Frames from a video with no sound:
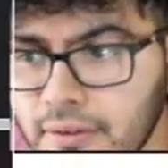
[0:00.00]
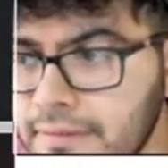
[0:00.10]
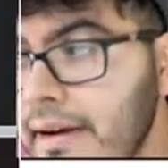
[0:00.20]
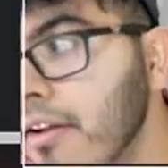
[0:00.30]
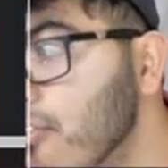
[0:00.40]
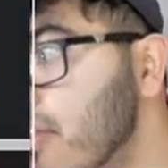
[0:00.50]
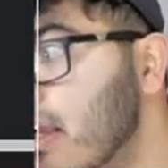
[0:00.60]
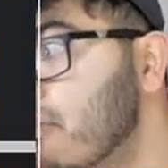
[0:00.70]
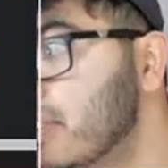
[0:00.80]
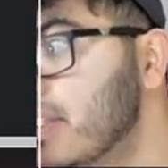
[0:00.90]
the final thing
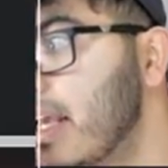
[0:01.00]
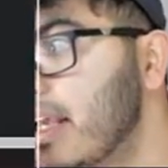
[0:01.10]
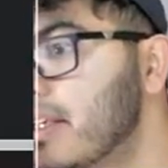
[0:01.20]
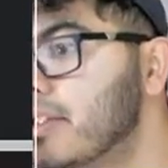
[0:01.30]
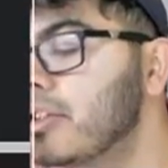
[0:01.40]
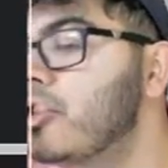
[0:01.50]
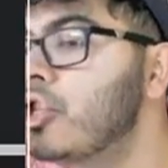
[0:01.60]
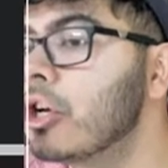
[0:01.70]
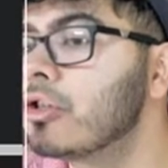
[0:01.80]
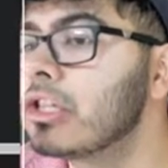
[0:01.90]
I would say is
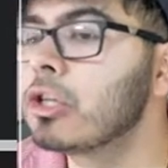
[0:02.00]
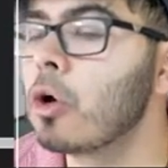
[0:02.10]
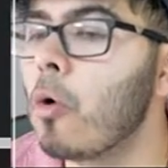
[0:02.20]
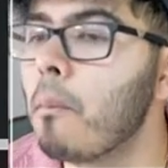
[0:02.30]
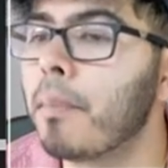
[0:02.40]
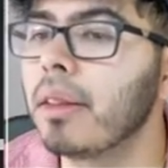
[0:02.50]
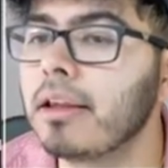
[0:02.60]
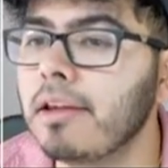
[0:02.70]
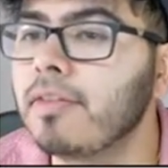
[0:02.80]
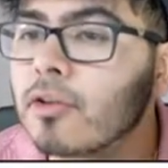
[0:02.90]
just don't
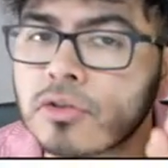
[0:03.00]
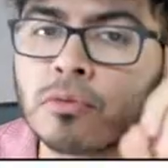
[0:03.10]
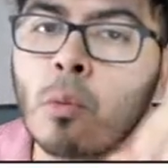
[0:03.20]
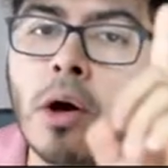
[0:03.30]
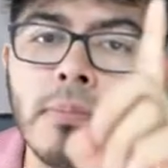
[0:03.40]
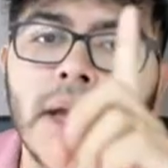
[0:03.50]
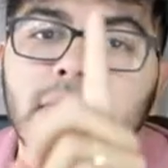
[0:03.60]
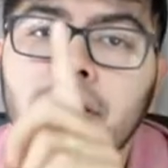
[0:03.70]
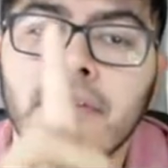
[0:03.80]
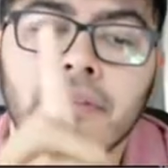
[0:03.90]
believe there's one
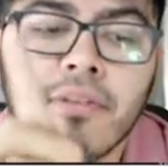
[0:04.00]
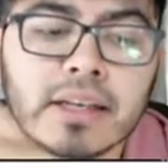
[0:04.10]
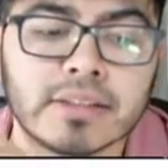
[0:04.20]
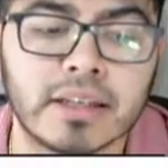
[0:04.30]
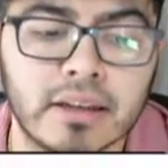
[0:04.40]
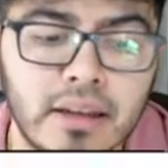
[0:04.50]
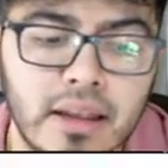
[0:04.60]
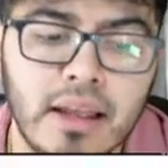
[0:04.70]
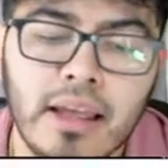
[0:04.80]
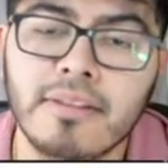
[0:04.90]
method of investing.
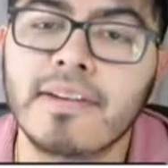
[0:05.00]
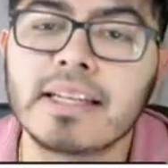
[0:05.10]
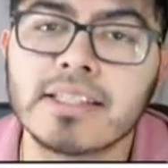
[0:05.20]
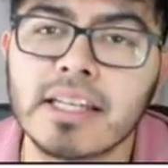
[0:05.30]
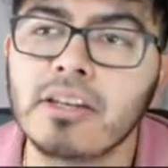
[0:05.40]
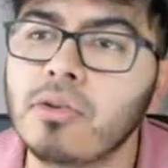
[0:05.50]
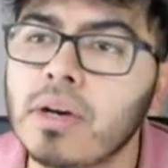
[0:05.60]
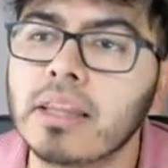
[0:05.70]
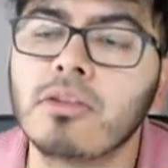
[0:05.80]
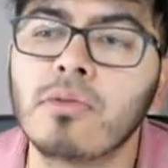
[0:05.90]
Investing, you
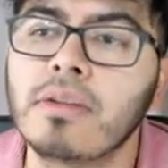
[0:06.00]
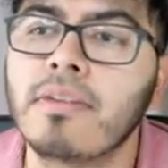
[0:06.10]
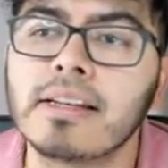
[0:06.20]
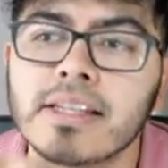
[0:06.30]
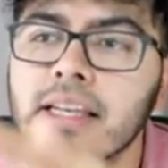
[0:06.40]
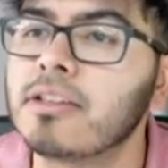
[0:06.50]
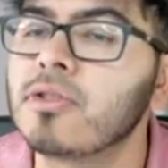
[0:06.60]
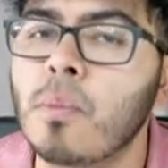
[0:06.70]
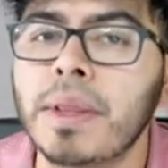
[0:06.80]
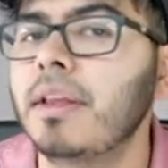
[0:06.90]
can do investing in
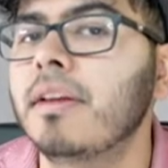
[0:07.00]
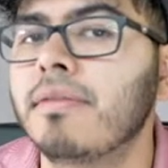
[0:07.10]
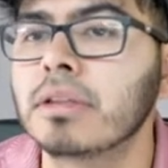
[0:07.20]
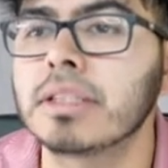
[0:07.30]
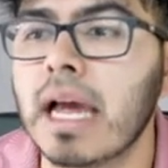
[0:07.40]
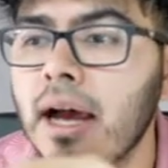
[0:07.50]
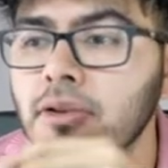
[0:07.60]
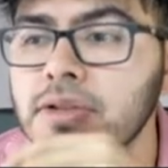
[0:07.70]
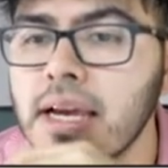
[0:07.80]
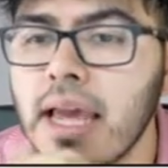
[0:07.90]
so many different
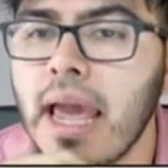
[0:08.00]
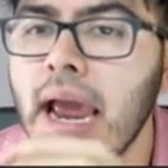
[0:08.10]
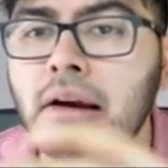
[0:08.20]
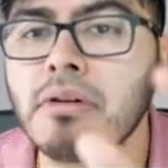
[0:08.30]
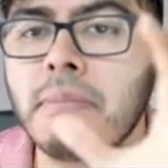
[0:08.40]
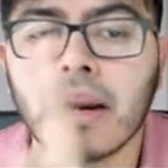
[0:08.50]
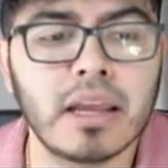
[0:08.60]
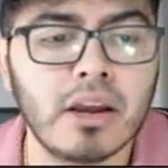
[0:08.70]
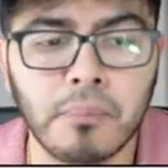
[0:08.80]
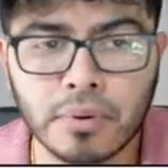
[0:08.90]
styles. Everybody
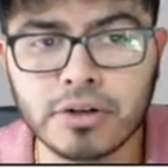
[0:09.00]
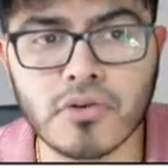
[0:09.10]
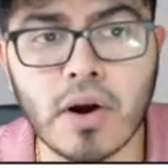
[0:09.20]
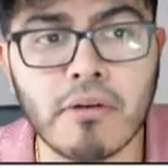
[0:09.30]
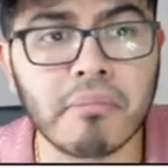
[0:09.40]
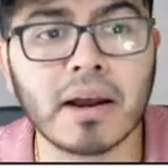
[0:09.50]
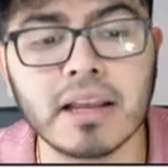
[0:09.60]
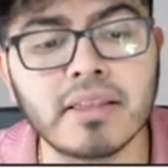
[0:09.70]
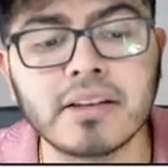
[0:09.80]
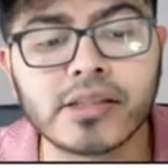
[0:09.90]
here, I'm pretty sure
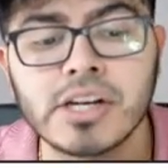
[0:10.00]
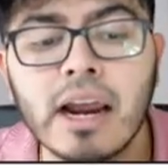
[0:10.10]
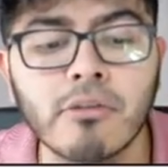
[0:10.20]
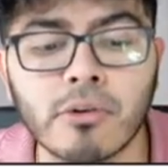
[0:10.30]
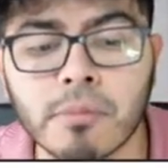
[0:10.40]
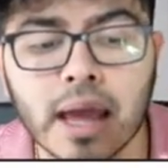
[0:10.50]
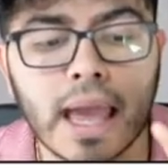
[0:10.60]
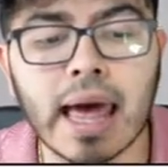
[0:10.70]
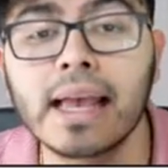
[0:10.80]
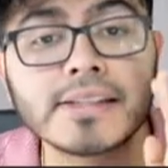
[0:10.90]
everybody in this chat group
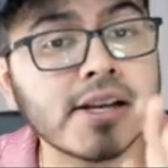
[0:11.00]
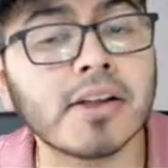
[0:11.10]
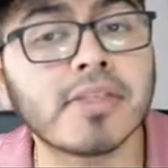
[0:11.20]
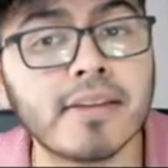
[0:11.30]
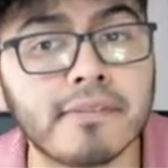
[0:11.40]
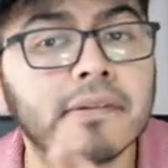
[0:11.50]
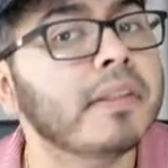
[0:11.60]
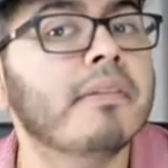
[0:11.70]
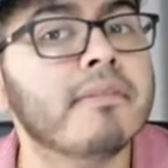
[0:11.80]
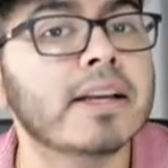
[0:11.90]
has a
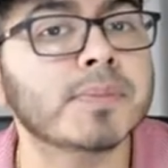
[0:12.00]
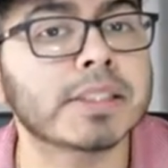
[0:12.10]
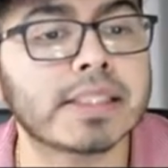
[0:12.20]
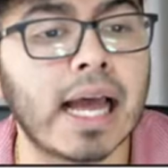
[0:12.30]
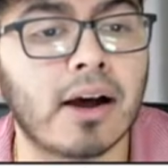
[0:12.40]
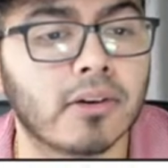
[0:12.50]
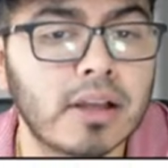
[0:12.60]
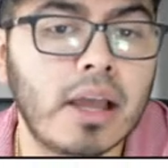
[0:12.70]
different investment style,